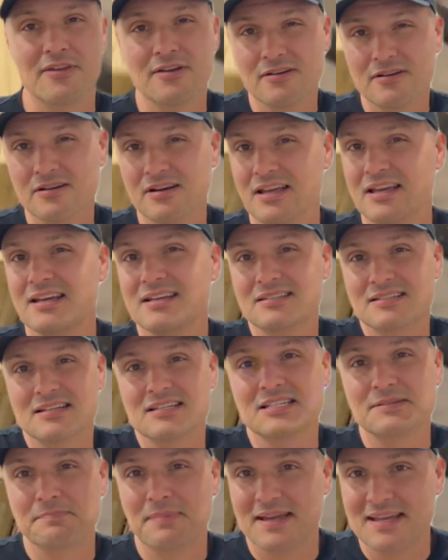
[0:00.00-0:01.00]
Third, it's a
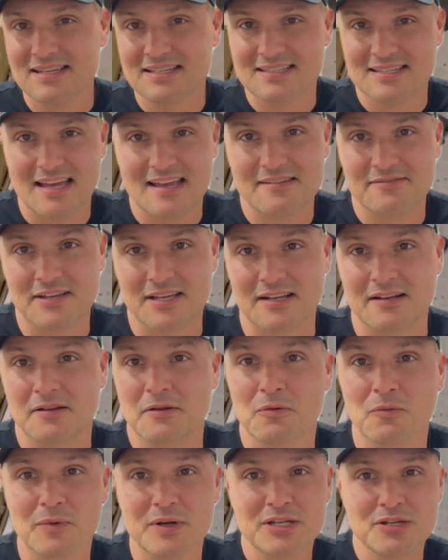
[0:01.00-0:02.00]
space saving.
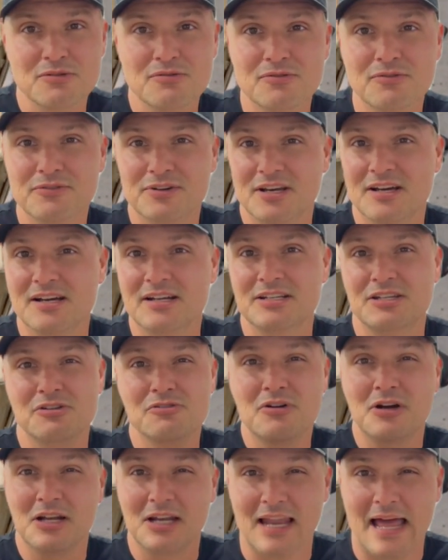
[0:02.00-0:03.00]
When you're done, you
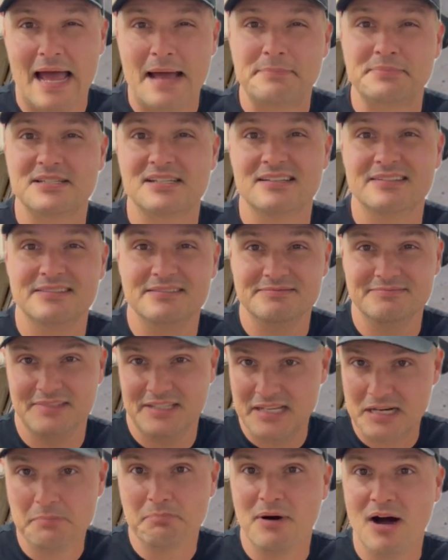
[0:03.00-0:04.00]
collapse it
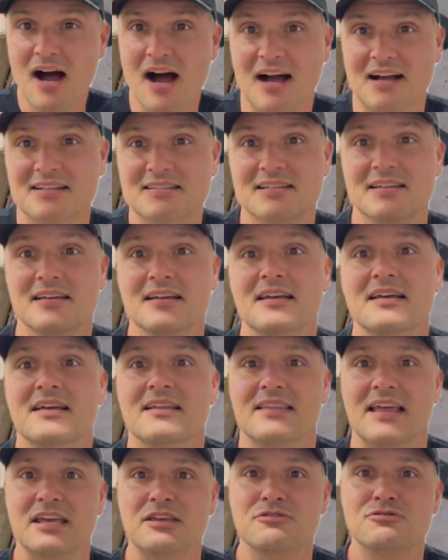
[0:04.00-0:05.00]
in a box
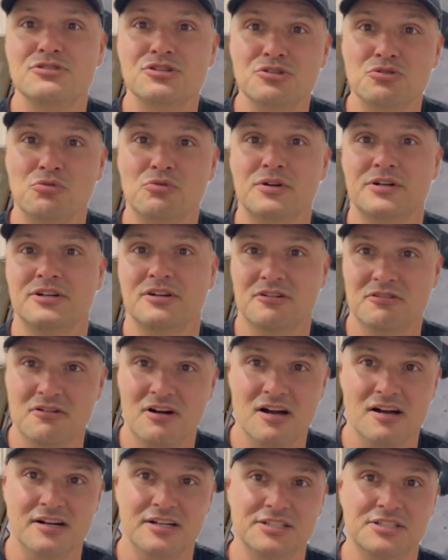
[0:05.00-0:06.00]
that you store in your
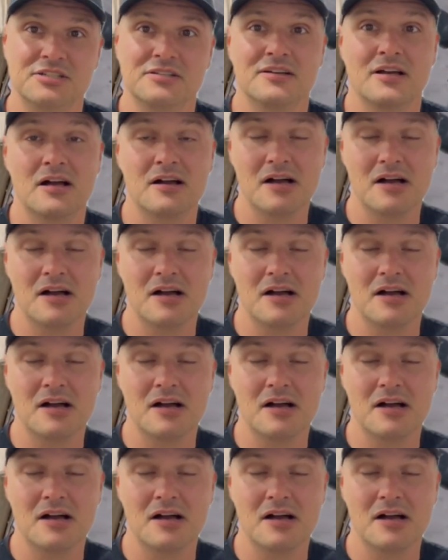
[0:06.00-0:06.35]
garage.